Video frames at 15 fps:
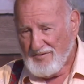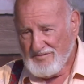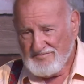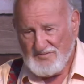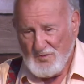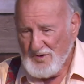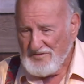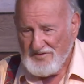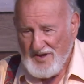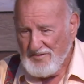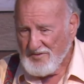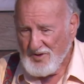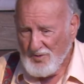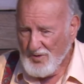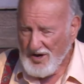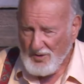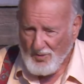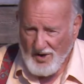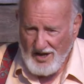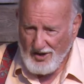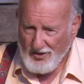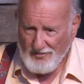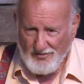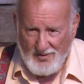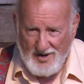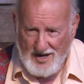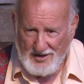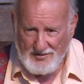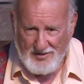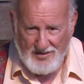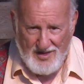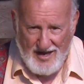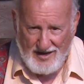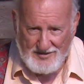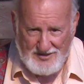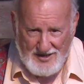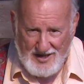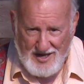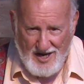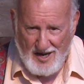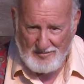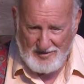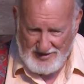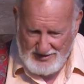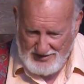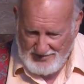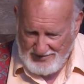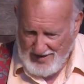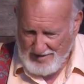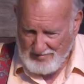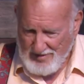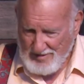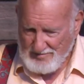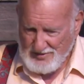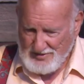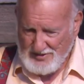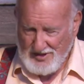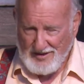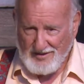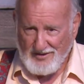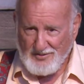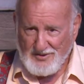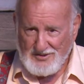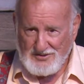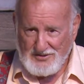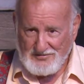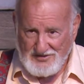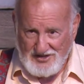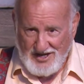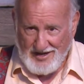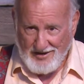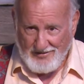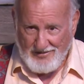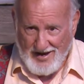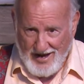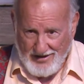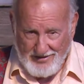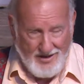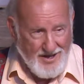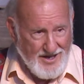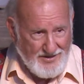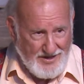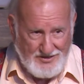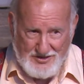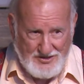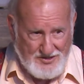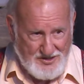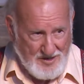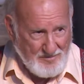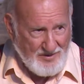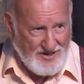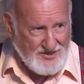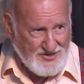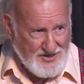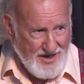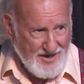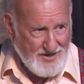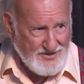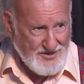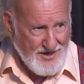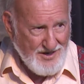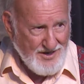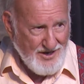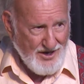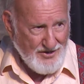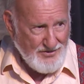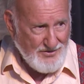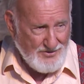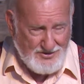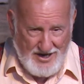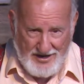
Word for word: we've given away well over 100,000 copies of that bumper sticker, which you've seen around, that just simply says, "Others."